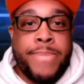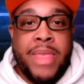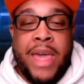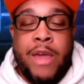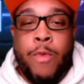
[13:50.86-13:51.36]

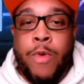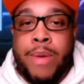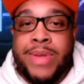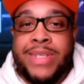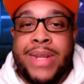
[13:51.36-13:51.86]
a
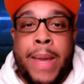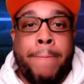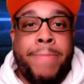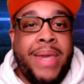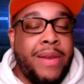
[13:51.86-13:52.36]
woman? Should I
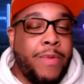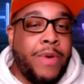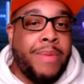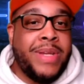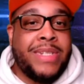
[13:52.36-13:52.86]
beat a
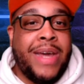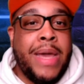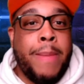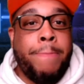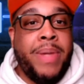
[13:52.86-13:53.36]
woman? Should I
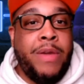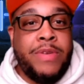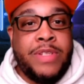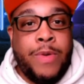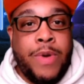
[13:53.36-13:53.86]

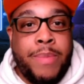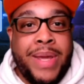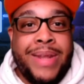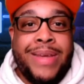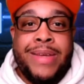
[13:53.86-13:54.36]
abuse a
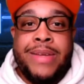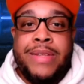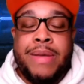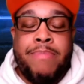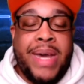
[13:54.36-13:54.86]
woman?
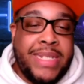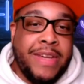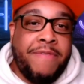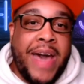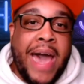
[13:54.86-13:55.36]

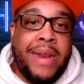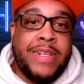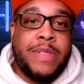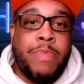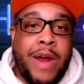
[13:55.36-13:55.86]
Domestic
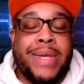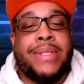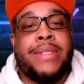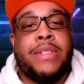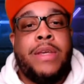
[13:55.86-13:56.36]
violence,
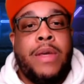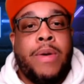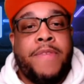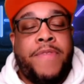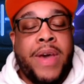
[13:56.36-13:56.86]
Marcus.
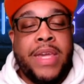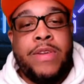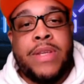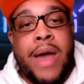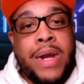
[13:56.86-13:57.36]
What the fuck are
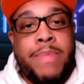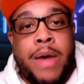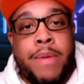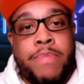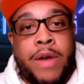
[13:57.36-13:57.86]
you talking
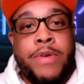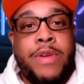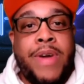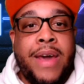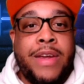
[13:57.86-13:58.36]
about, bro?
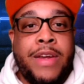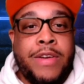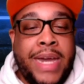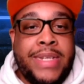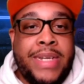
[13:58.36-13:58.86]
You out here
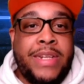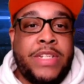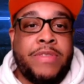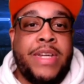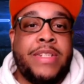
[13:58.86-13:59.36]
crazy in
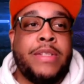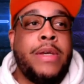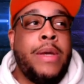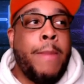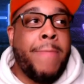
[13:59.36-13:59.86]
these streets.
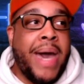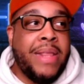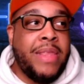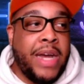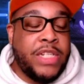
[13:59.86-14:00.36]
My
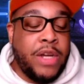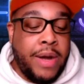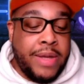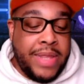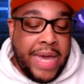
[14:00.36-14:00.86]
thoughts
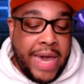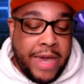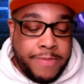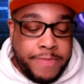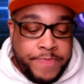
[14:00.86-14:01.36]
are
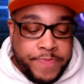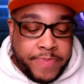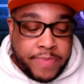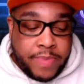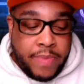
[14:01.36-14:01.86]
that
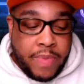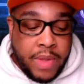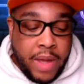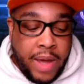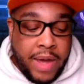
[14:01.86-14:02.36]

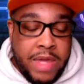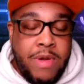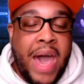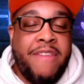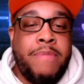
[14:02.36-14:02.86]
you
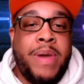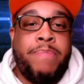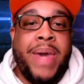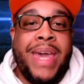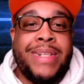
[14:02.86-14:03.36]
haven't been paying